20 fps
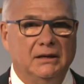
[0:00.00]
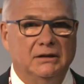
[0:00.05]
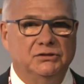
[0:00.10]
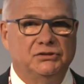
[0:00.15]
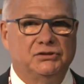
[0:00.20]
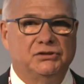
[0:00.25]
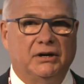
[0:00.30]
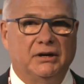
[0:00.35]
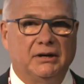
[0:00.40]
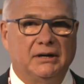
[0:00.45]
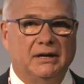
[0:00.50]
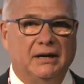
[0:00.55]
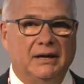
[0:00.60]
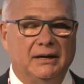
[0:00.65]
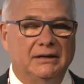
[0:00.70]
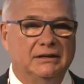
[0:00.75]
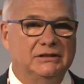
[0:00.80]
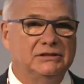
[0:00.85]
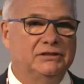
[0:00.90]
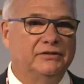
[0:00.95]

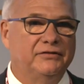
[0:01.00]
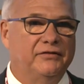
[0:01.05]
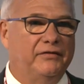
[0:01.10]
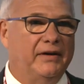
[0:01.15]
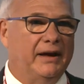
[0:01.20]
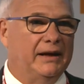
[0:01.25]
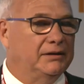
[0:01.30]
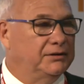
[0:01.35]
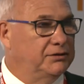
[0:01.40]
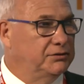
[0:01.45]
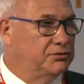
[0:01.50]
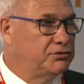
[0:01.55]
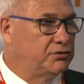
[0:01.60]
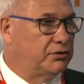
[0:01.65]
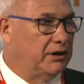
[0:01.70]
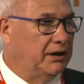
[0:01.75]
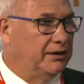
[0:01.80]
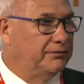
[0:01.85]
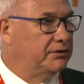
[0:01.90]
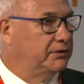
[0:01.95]
Zircon is the value
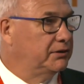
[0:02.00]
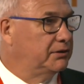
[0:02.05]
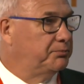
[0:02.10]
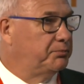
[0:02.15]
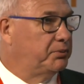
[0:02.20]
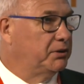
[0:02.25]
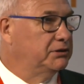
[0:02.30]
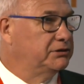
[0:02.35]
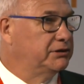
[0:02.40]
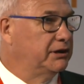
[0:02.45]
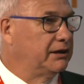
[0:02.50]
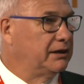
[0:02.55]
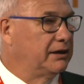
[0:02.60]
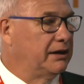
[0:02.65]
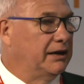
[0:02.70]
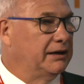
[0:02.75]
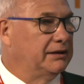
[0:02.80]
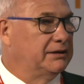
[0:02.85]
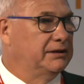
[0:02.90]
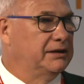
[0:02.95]
driver in a project
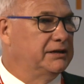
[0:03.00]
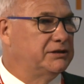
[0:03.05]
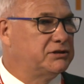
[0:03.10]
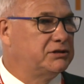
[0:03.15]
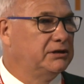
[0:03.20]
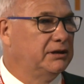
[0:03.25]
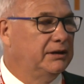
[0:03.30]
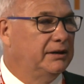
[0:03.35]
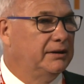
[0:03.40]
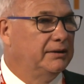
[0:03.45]
like this.